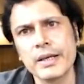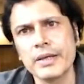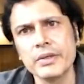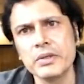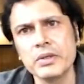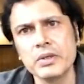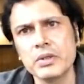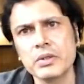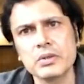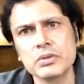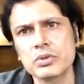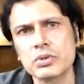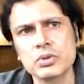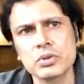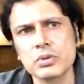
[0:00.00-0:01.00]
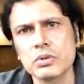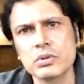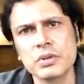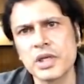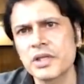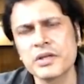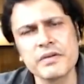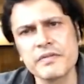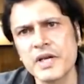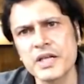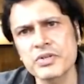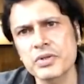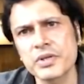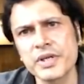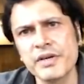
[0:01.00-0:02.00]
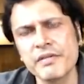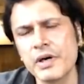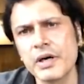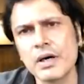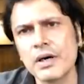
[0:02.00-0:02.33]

Yeah. So nothing of that sort. Never.